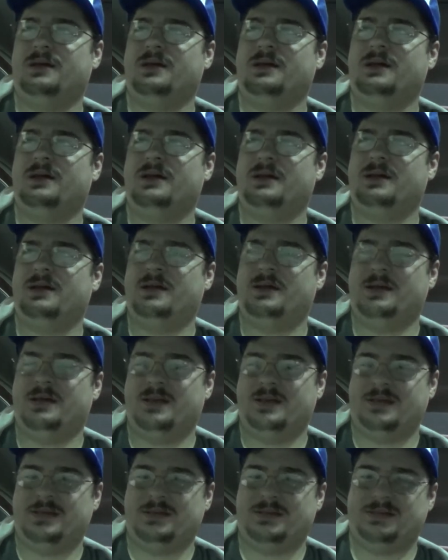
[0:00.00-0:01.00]

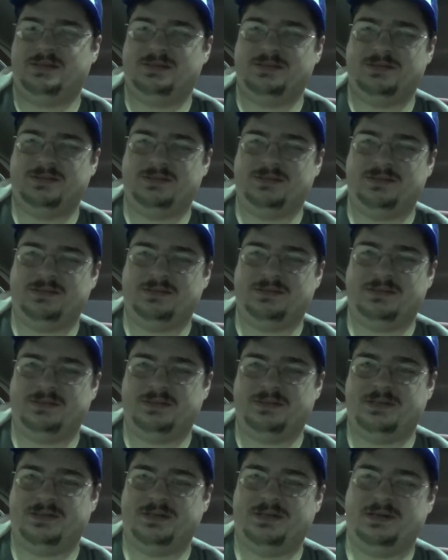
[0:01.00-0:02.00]

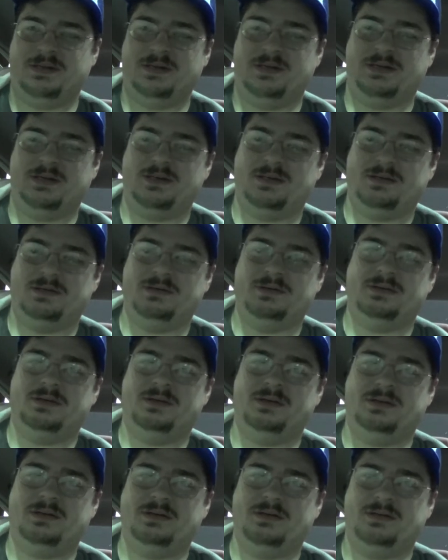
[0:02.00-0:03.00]

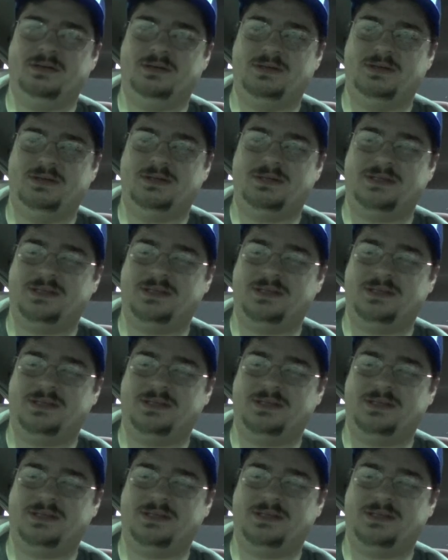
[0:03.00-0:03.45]
No words are spoken by the person on screen.